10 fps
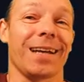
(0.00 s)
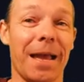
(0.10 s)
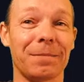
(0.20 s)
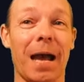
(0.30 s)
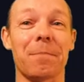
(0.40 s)
I
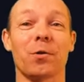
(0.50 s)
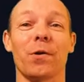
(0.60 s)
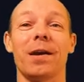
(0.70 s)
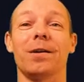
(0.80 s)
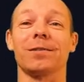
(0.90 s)
had to
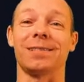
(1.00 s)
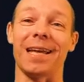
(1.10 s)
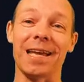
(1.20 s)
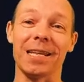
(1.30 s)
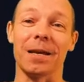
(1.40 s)
upgrade our
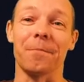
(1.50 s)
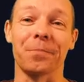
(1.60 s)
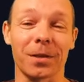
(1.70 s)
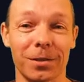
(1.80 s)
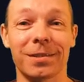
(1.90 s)
stadium
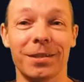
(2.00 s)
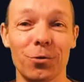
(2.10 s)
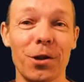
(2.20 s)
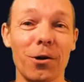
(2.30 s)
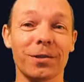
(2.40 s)
because
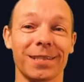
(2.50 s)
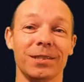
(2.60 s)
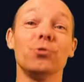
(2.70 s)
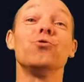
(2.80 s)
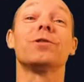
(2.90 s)
you notice that
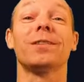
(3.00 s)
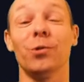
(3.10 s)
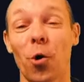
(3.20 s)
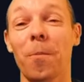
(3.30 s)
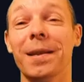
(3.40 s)
you
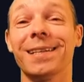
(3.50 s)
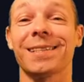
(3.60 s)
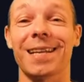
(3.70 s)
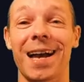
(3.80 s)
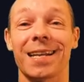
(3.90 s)
normally
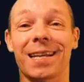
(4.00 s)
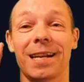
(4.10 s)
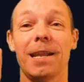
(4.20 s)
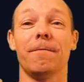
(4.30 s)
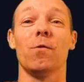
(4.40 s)
start at
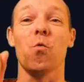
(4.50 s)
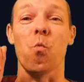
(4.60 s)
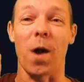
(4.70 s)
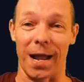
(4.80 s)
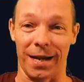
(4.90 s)
level
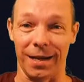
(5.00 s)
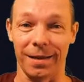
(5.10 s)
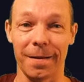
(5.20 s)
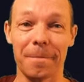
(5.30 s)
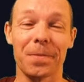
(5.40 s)
one
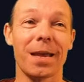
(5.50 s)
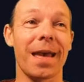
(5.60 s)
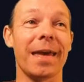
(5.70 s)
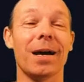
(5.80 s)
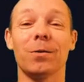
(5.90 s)

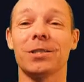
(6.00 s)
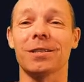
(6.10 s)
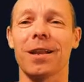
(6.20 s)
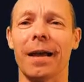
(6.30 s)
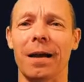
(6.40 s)
and I was
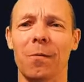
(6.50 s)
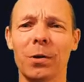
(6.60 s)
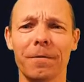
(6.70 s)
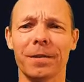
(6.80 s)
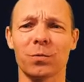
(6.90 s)
just like, I
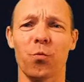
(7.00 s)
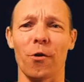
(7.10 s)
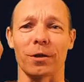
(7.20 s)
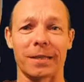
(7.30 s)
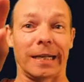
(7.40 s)
wonder if this
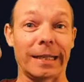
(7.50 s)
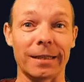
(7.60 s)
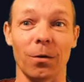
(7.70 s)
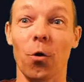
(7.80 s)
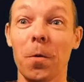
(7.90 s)
works.
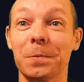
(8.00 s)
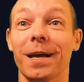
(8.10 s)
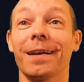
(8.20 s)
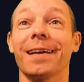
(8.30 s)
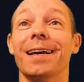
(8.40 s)
Click, oops,
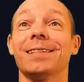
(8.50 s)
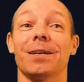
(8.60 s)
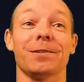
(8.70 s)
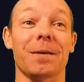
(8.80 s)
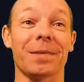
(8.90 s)
okay,
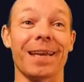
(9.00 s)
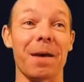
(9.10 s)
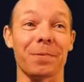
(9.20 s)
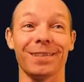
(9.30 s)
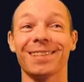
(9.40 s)
so something happened.